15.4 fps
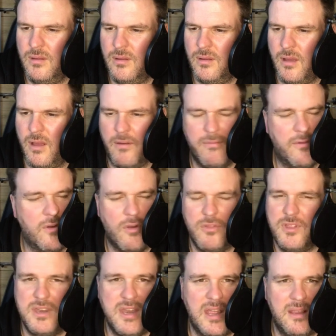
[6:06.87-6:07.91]
I've forgotten
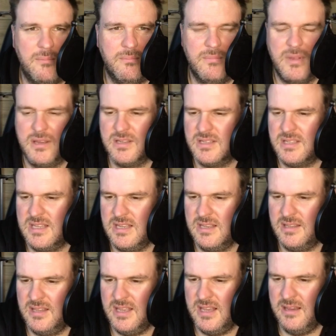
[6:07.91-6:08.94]
the name. It's the
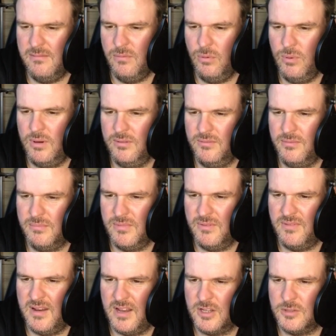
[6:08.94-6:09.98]
evil one from the
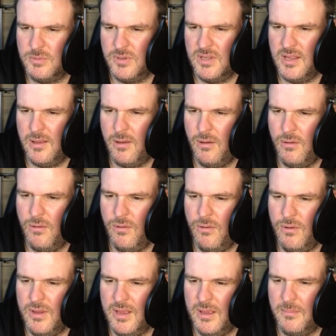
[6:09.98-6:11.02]
Flash. But yeah,
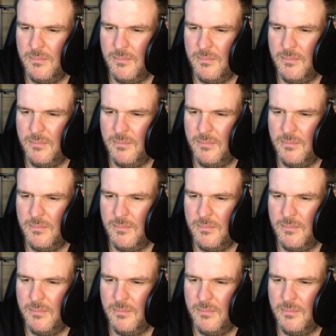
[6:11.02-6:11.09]
oh yeah,